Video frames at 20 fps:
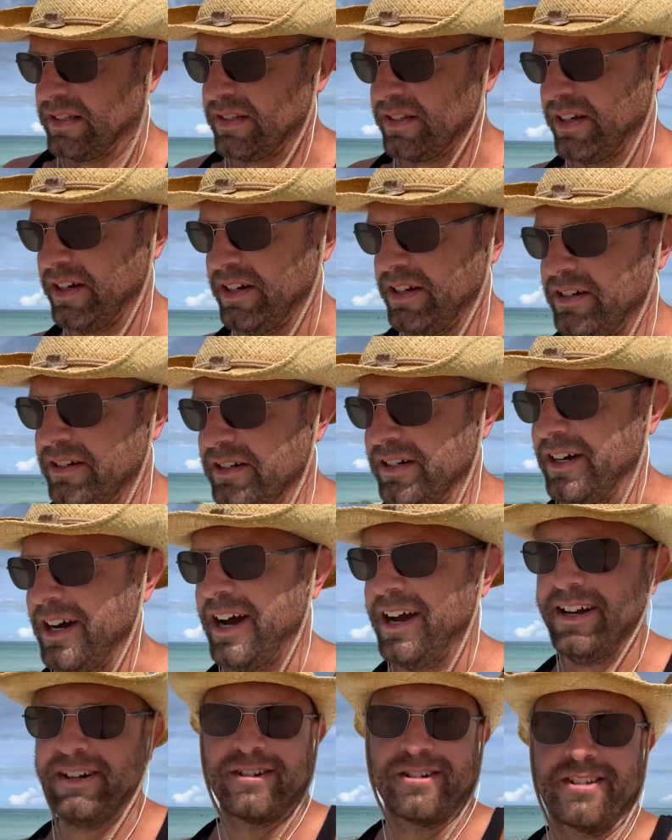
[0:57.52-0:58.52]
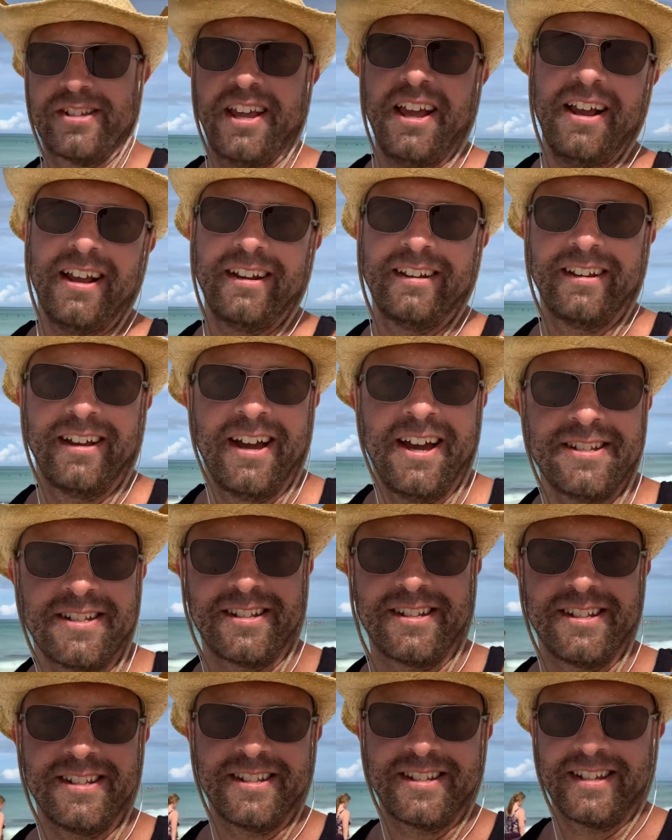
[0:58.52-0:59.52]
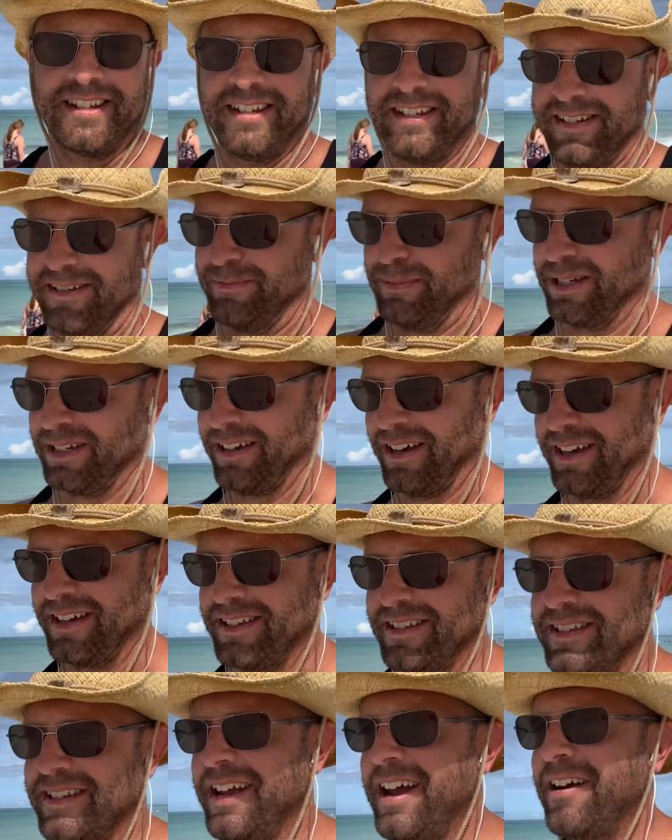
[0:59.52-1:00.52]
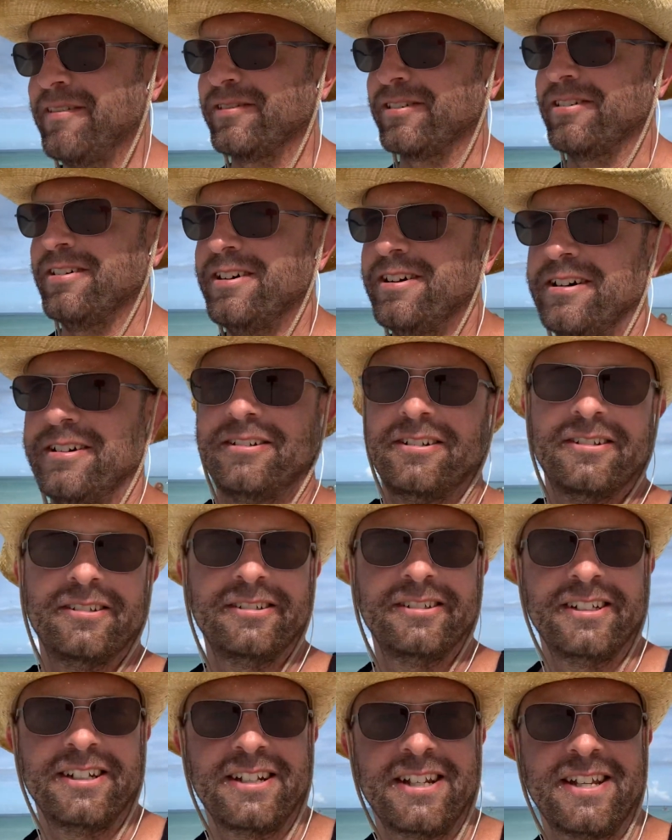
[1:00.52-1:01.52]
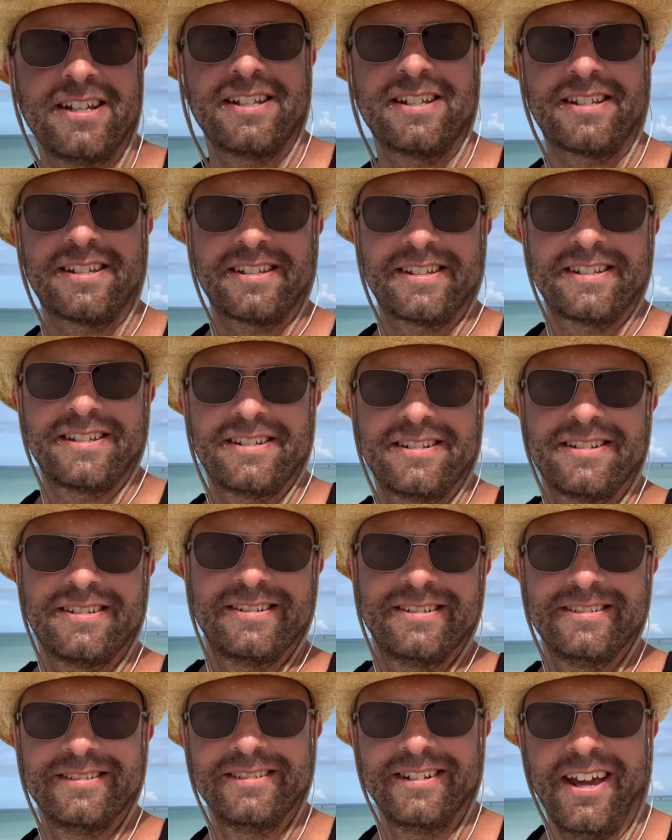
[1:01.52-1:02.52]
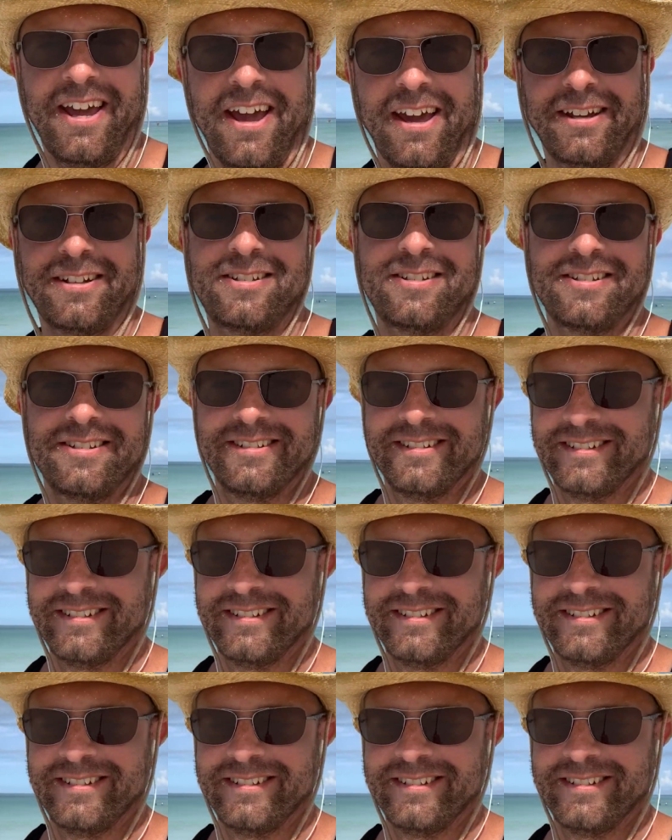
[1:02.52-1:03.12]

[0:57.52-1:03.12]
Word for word: So I understand the hesitancy because, after all, it is Hex,